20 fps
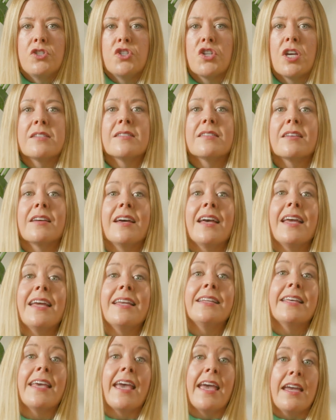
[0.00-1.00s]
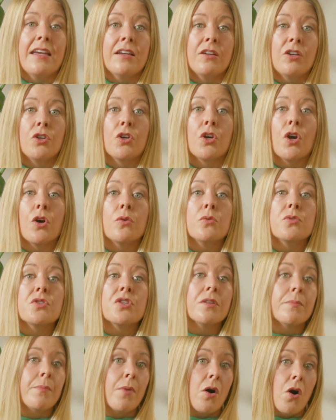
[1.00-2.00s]
Jessica and Kate go to
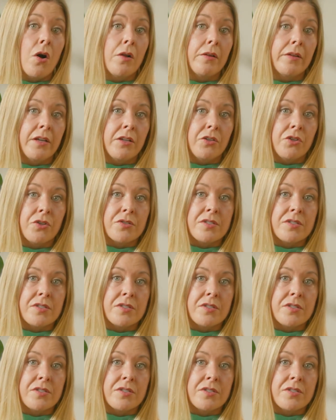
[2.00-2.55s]
the mall in your